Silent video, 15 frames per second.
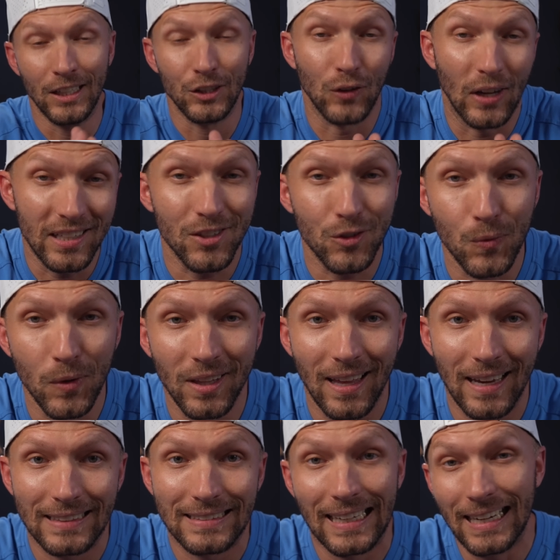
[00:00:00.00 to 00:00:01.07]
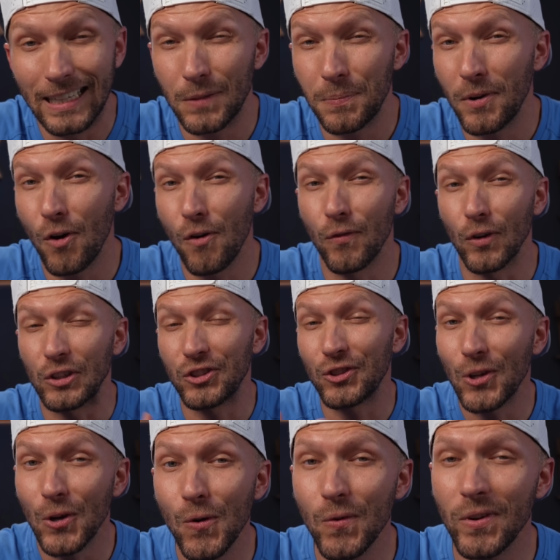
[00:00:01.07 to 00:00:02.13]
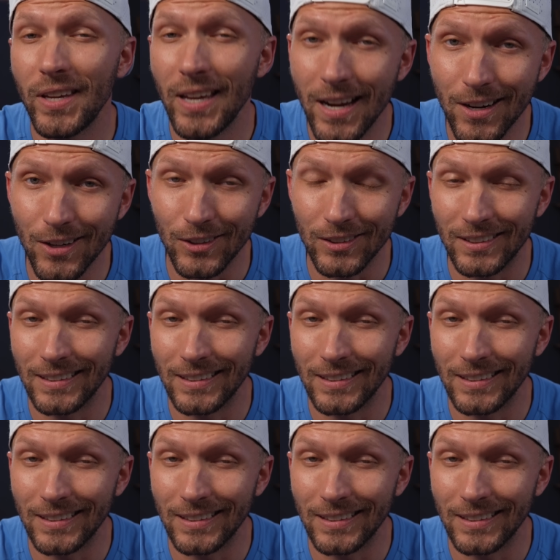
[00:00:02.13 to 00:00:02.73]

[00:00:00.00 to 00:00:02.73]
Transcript: So I just realized that it's been over two years